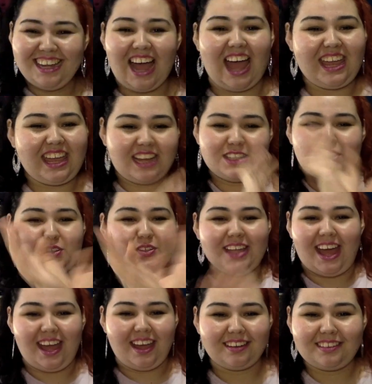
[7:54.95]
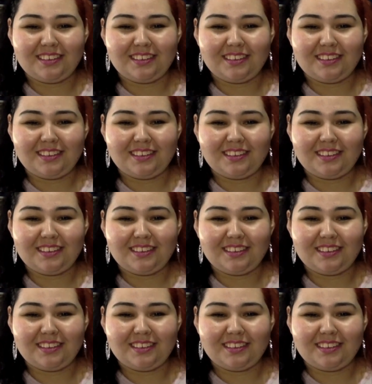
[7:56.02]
I can't do that.